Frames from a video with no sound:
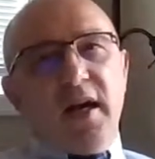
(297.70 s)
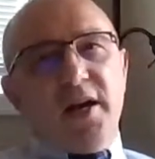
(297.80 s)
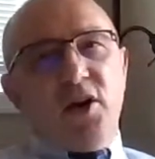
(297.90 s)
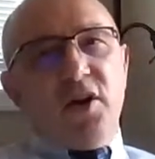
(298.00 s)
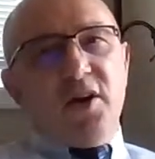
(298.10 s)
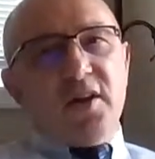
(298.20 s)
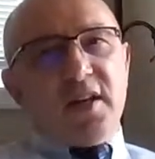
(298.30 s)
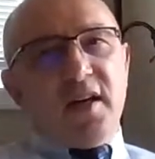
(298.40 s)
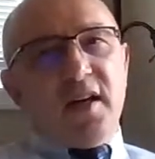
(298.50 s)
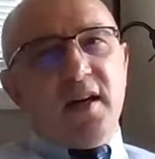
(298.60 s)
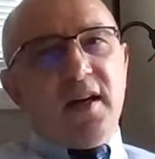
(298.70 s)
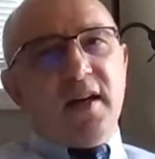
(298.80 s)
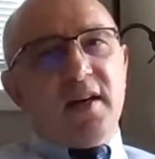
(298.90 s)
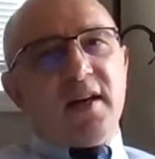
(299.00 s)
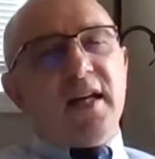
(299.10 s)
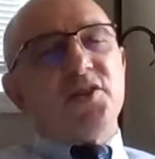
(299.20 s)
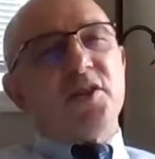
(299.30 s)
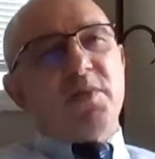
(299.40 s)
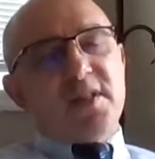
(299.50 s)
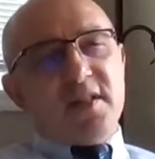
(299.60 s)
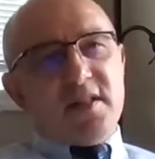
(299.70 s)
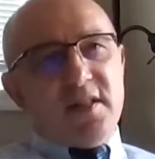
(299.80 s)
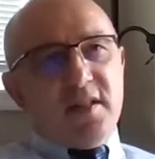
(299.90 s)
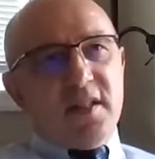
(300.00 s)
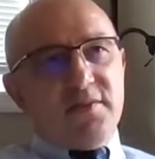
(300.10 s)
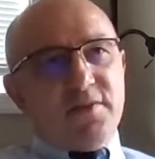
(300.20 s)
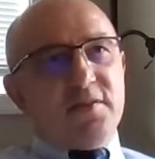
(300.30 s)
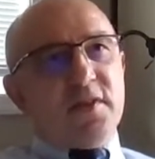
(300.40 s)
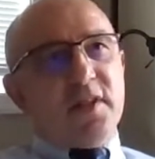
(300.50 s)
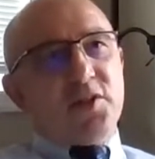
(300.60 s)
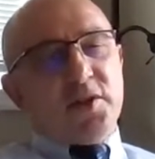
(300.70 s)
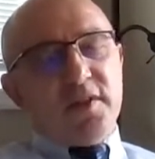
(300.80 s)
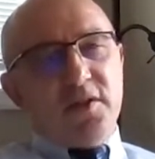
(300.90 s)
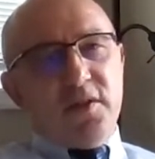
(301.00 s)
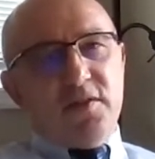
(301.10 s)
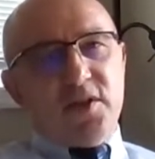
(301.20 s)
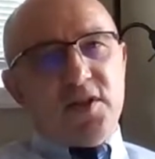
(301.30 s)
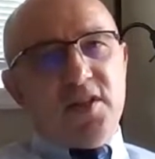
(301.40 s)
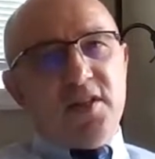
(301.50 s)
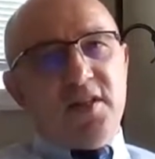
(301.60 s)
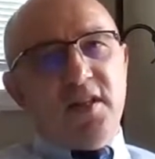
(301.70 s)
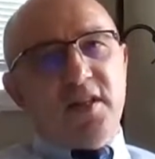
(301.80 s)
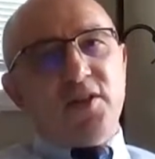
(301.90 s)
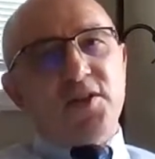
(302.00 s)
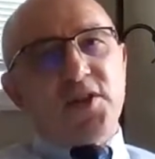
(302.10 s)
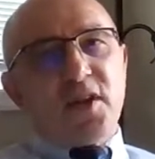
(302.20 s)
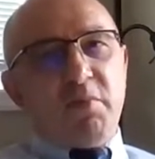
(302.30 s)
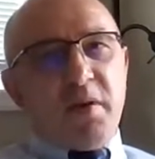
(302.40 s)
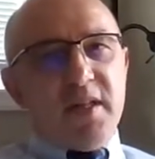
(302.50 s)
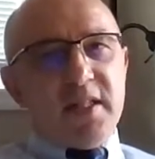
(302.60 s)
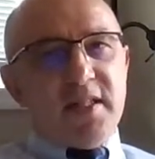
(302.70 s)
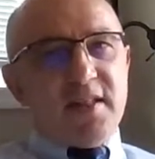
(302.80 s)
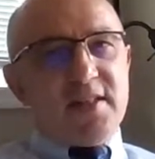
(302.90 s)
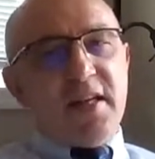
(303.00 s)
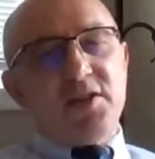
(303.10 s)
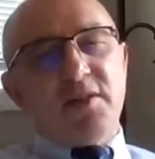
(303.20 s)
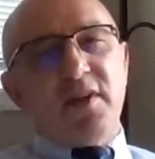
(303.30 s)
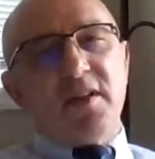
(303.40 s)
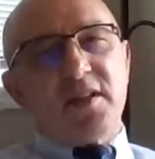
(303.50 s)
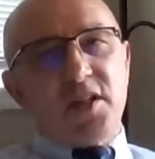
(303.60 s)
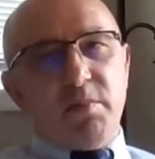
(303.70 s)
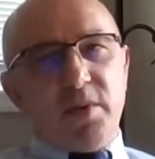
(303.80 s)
I earned graduate business degree from Villanova University, and also completed executive leadership